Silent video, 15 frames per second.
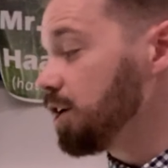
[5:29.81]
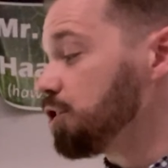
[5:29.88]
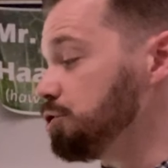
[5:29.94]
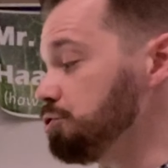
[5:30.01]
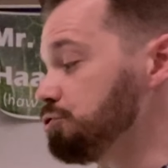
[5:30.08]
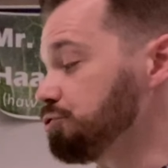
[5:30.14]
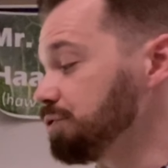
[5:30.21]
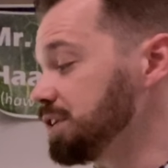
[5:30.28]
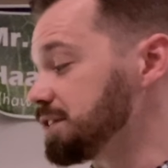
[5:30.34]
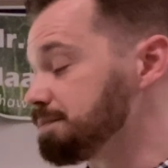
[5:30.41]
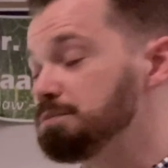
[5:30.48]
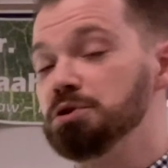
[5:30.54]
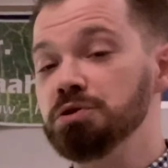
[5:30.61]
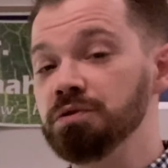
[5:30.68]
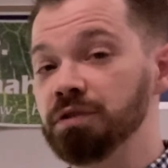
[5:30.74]
Nutrients
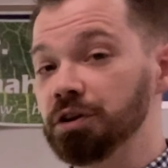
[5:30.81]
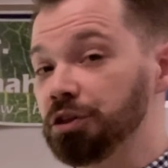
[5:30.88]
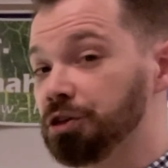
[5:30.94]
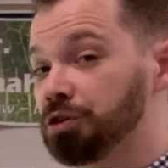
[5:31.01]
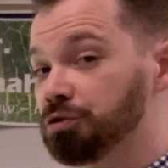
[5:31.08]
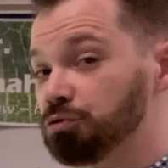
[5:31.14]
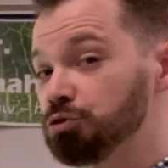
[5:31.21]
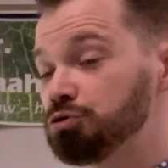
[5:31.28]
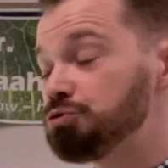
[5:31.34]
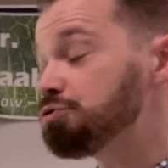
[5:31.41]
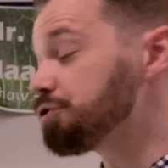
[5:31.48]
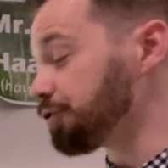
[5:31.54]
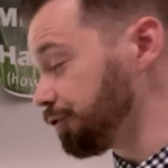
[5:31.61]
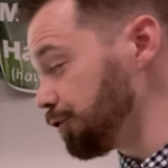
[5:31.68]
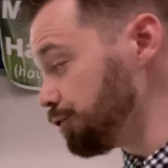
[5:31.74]
move
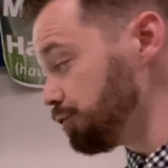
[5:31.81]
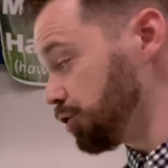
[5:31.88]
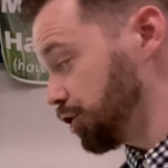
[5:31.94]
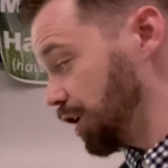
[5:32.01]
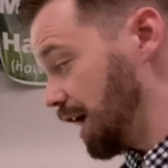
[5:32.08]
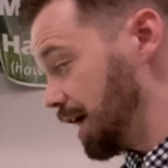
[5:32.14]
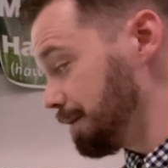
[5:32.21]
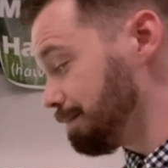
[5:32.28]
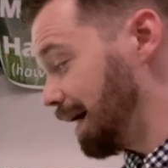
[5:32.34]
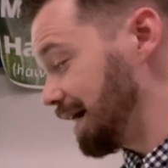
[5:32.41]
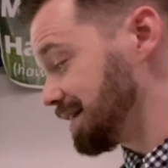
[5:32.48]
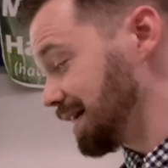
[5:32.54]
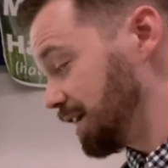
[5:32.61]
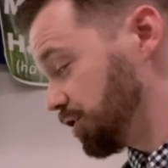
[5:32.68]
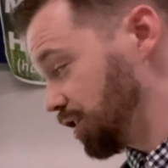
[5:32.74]
through the food chain by
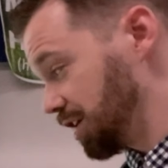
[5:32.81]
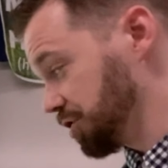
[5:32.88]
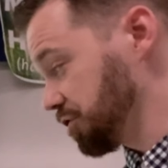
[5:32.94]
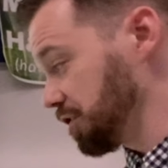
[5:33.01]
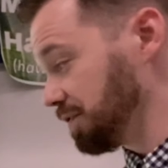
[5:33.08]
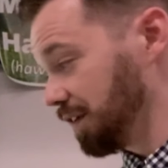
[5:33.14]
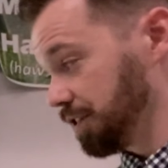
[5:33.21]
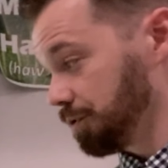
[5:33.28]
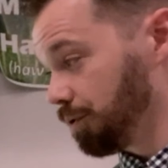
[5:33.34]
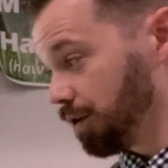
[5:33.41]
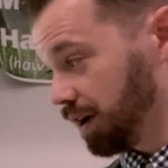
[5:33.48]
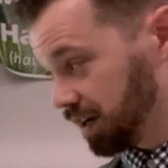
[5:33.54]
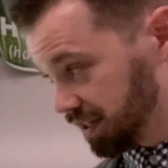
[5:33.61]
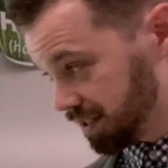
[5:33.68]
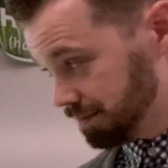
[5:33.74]
digestion of other
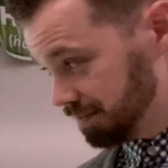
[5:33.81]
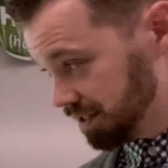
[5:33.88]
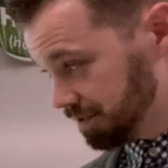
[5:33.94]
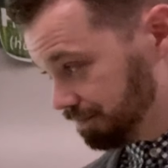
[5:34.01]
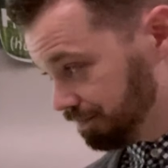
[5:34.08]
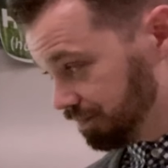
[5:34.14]
organisms.